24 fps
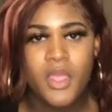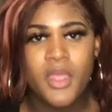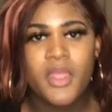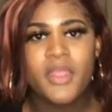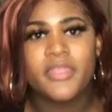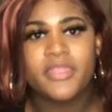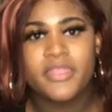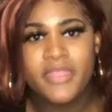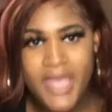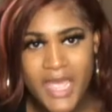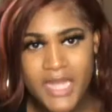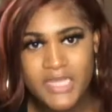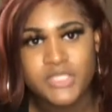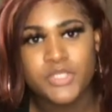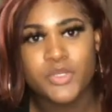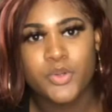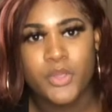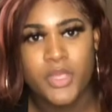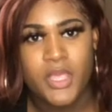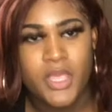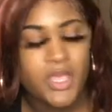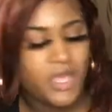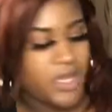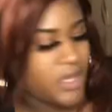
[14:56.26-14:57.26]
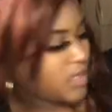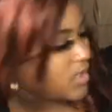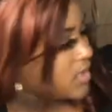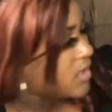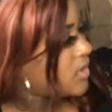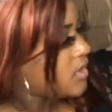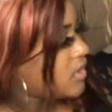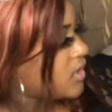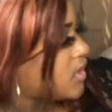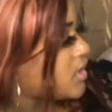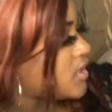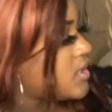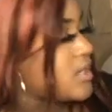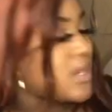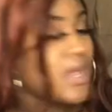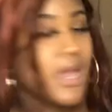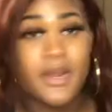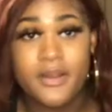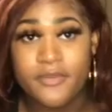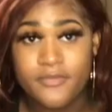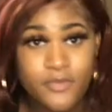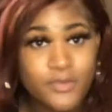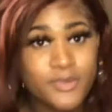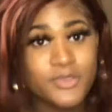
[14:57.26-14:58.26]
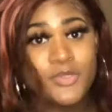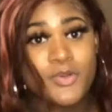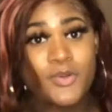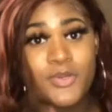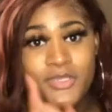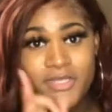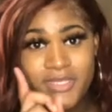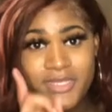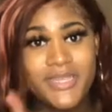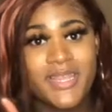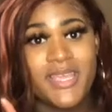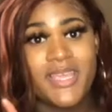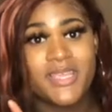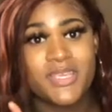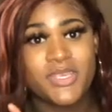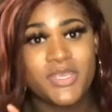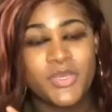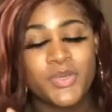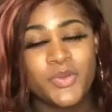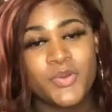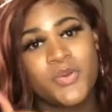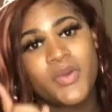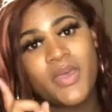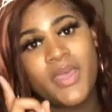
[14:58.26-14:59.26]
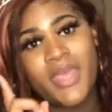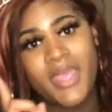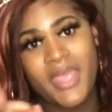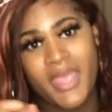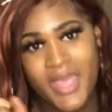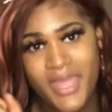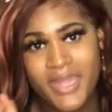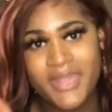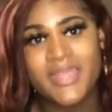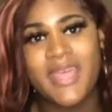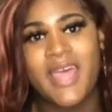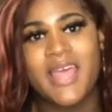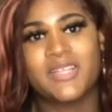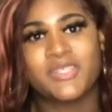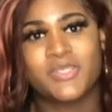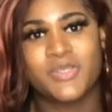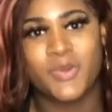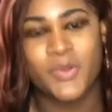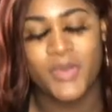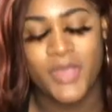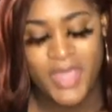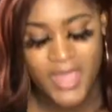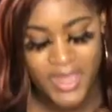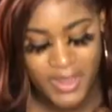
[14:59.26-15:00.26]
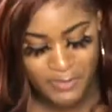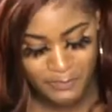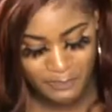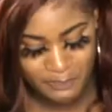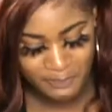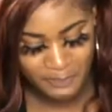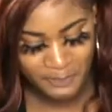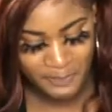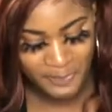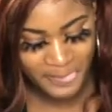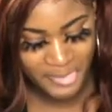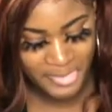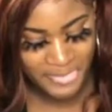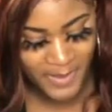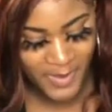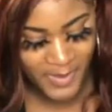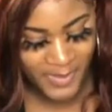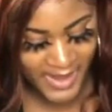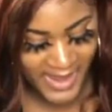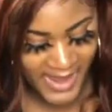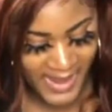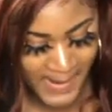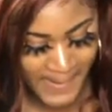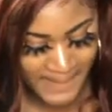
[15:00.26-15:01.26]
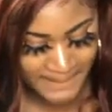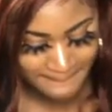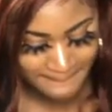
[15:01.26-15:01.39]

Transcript: That's okay. Not everyone's going to like you, and that's okay. Okay?